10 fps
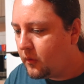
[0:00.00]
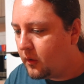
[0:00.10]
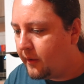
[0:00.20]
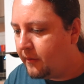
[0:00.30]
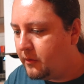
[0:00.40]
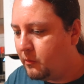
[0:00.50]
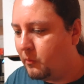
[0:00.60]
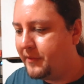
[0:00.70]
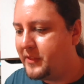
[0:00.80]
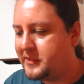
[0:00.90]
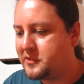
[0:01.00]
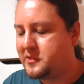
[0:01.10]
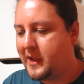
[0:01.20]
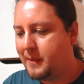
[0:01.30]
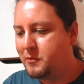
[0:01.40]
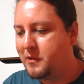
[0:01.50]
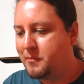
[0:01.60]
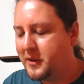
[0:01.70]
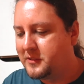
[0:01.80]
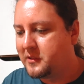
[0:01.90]
I don't know what that's topped with,
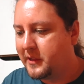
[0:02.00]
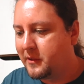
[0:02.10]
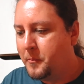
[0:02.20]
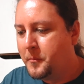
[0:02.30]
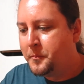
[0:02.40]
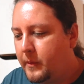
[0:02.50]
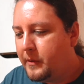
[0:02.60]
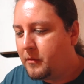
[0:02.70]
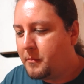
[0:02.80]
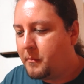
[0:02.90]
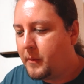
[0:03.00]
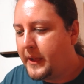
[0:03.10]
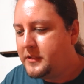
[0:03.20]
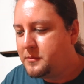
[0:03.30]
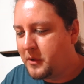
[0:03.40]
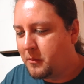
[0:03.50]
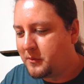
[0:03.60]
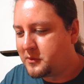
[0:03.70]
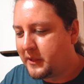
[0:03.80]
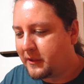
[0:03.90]
but it's like, it reminds me
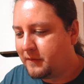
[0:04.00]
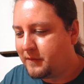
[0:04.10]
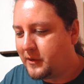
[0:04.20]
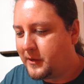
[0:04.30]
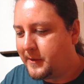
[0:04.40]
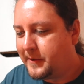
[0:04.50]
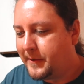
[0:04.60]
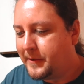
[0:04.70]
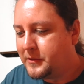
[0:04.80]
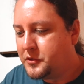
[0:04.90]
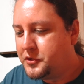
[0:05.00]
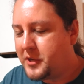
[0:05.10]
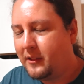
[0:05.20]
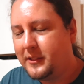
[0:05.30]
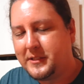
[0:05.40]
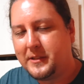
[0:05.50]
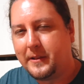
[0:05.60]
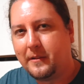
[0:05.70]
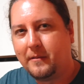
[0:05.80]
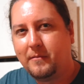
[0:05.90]
almost like of
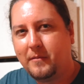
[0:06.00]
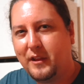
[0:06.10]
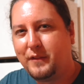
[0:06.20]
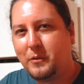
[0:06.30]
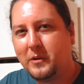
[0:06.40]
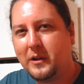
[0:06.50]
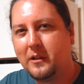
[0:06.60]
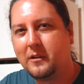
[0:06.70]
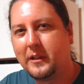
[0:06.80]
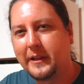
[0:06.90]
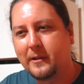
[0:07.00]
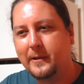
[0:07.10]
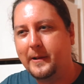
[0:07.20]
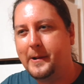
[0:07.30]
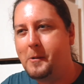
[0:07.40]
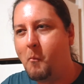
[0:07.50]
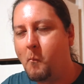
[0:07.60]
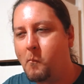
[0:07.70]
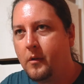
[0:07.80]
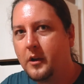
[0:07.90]
gelatin, if you will, or like
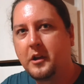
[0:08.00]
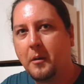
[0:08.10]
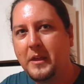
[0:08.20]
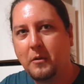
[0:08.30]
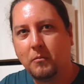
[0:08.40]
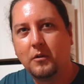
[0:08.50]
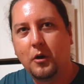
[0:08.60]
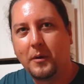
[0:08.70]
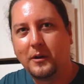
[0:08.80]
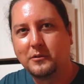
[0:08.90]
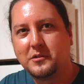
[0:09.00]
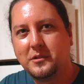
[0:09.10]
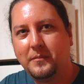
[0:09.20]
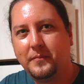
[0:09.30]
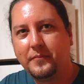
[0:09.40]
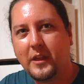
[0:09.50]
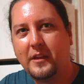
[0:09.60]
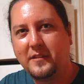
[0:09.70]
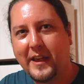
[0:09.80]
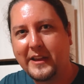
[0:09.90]
a gummy almost
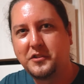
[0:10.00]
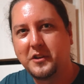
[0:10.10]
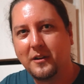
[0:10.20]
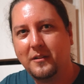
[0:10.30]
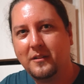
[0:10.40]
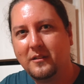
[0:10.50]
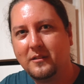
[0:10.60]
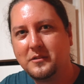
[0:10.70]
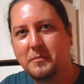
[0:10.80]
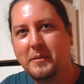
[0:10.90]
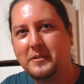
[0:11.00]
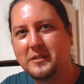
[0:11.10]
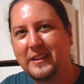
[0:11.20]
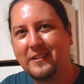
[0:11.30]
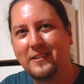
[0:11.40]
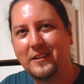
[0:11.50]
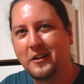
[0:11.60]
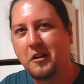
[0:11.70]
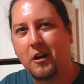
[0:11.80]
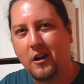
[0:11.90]
in texture. So maybe it's like a
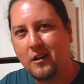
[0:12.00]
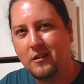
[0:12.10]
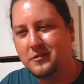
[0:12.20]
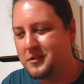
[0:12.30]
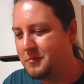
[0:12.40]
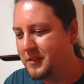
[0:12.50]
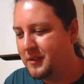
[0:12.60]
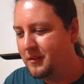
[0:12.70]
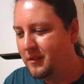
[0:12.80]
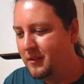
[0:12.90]
gar or something.